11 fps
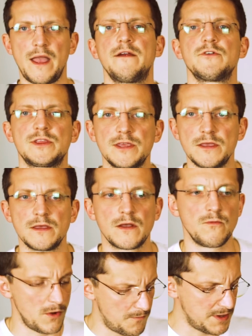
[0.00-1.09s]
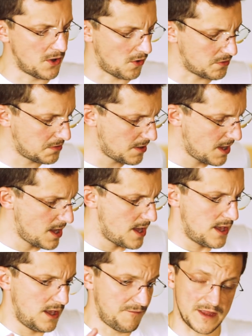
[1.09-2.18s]
everything will be gone
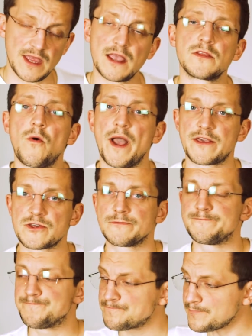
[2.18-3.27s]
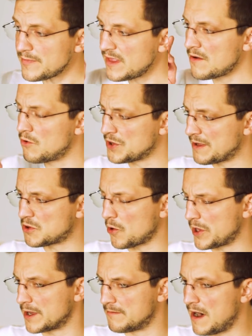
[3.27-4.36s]
if I take no action. What I'm
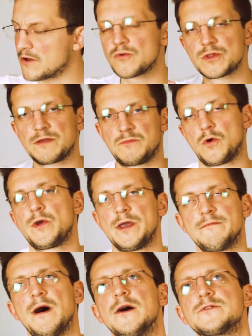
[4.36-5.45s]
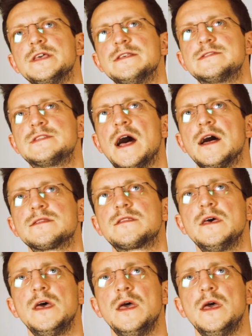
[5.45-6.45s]
talking about is that